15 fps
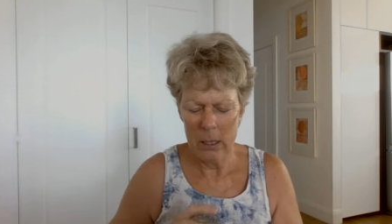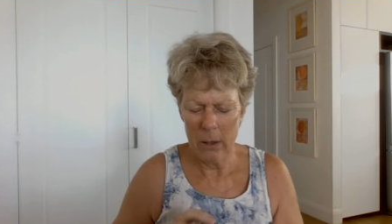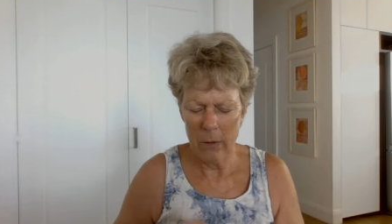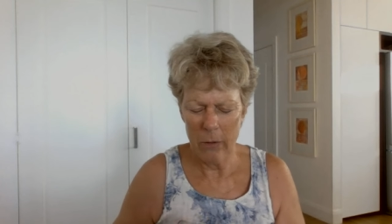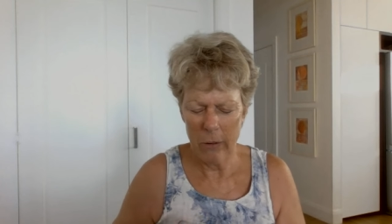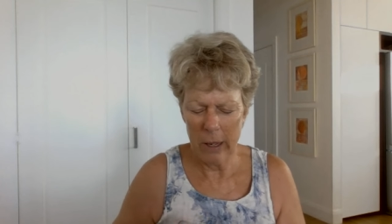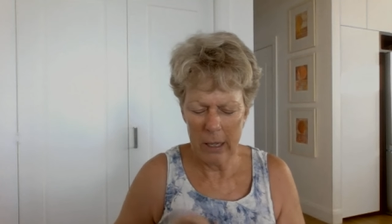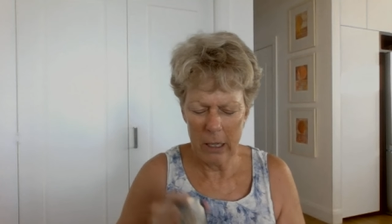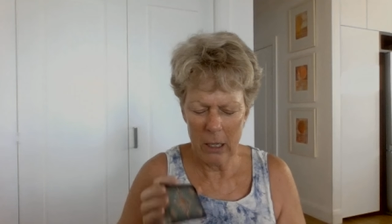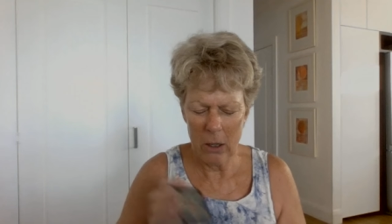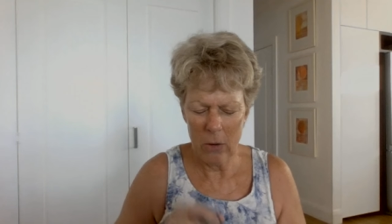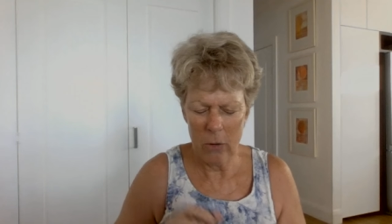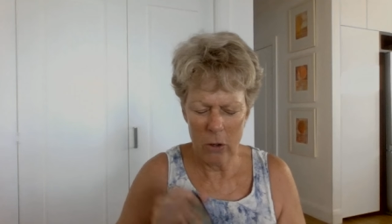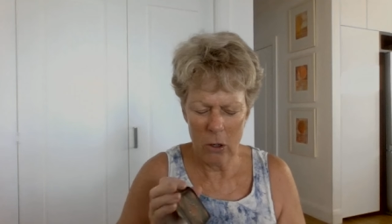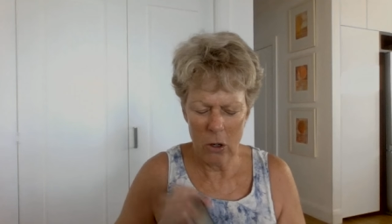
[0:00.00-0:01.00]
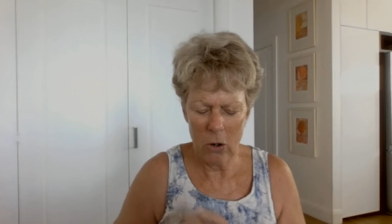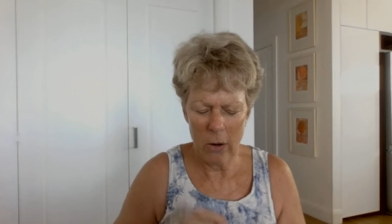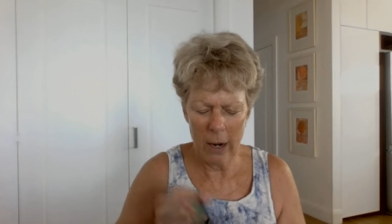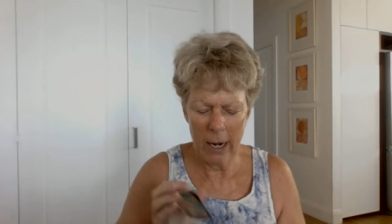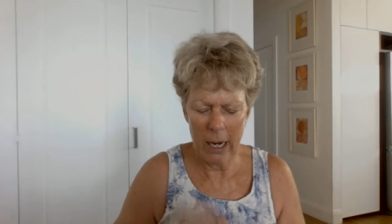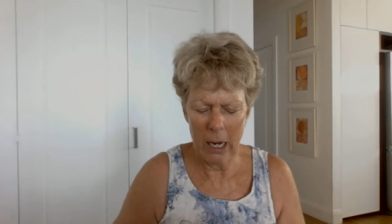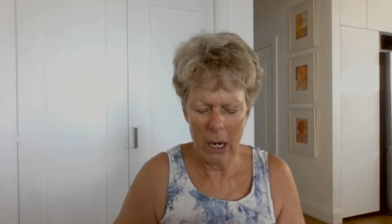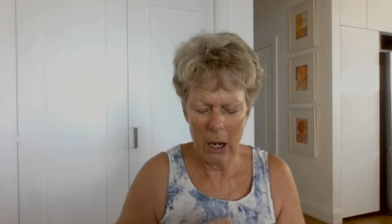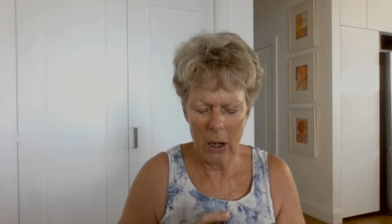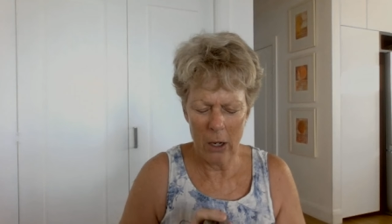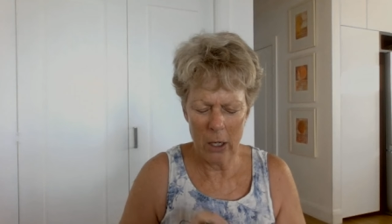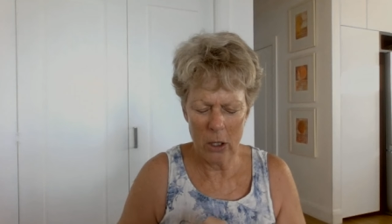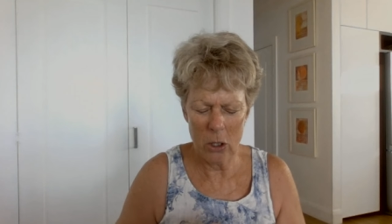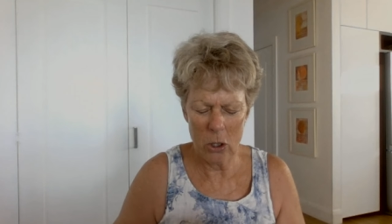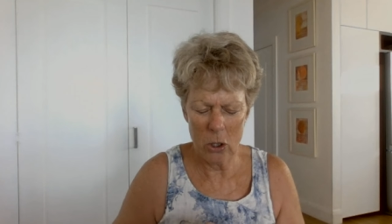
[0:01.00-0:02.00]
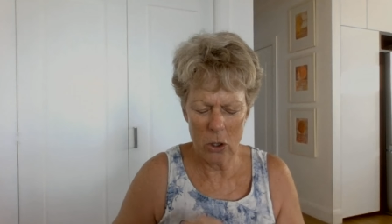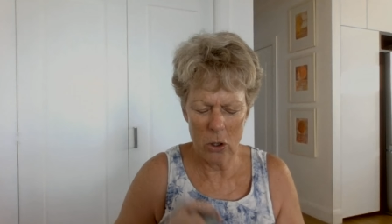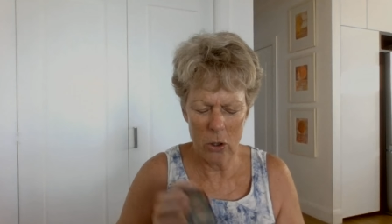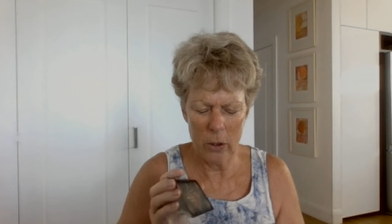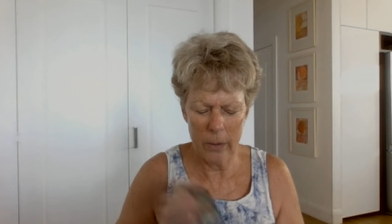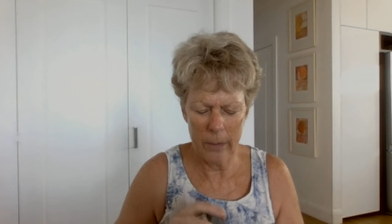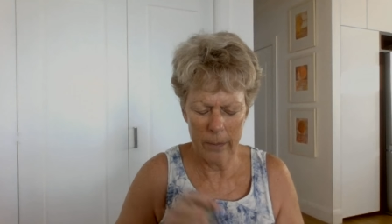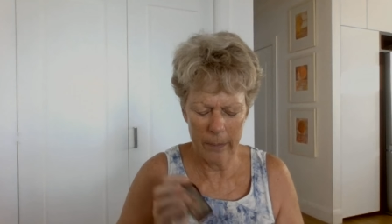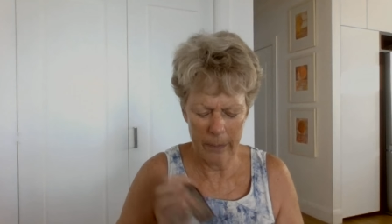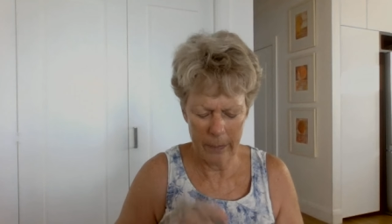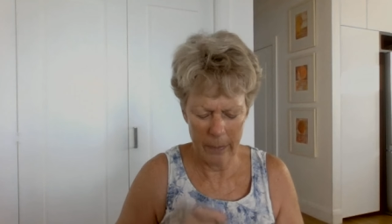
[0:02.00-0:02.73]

The funding of Ukraine going to